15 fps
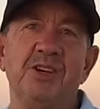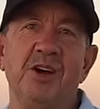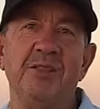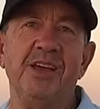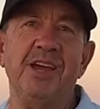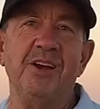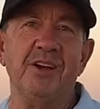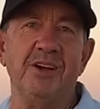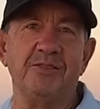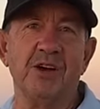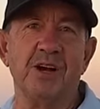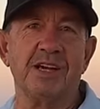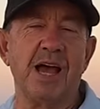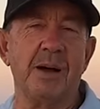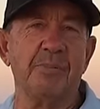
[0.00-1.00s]
on there and I've
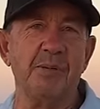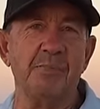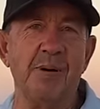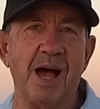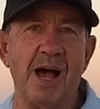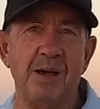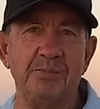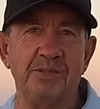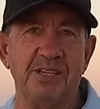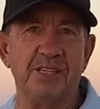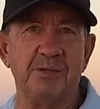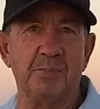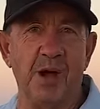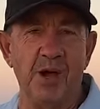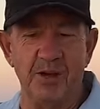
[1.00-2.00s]
got a couple of barbs
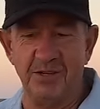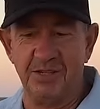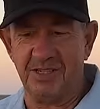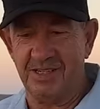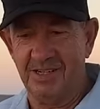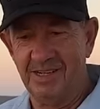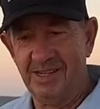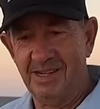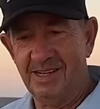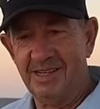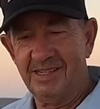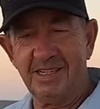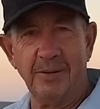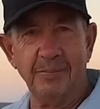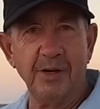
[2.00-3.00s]
exposed,
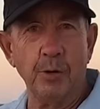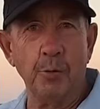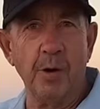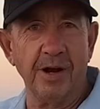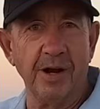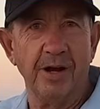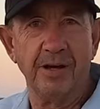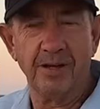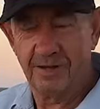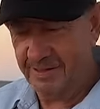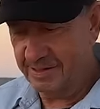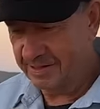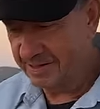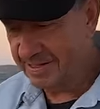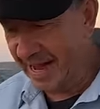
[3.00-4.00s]
something will want to
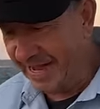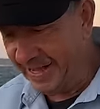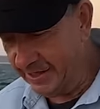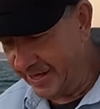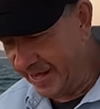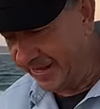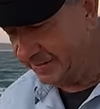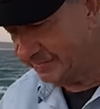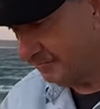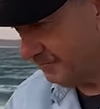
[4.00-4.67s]
nail that.